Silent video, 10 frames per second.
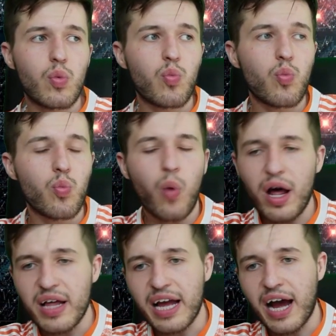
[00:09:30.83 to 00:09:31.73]

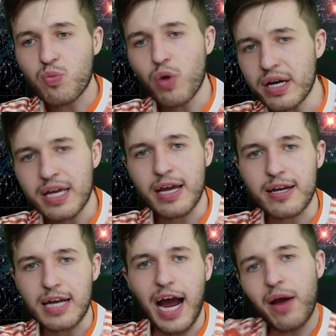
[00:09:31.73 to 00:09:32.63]
while on one hand,
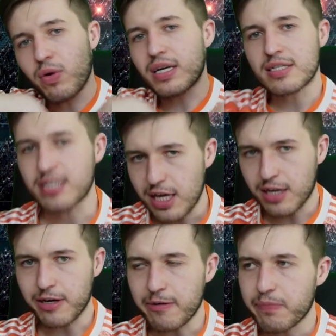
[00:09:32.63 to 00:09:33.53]
I want to sit
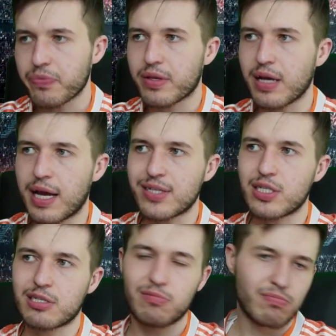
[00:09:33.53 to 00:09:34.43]
here and
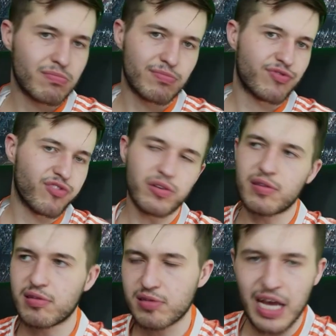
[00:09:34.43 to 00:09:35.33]
just for
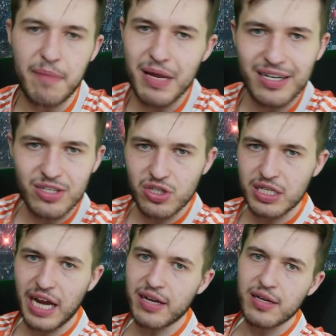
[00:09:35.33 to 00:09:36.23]
10 minutes, just
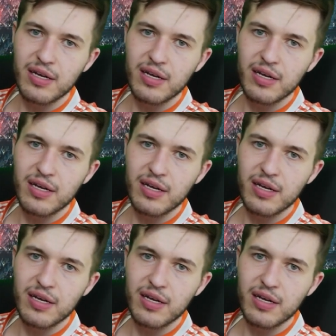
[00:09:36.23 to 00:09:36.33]
kind of